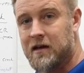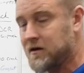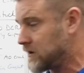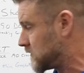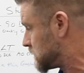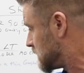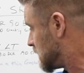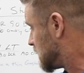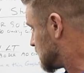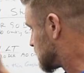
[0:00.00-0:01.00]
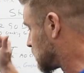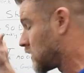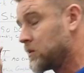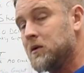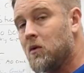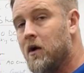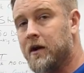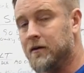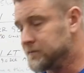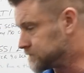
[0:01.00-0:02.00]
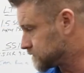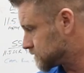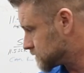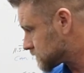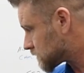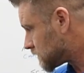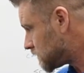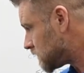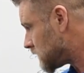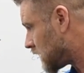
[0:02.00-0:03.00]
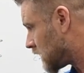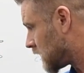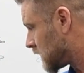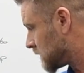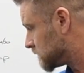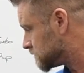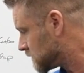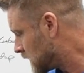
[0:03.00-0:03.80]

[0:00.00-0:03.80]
that up to where we want it.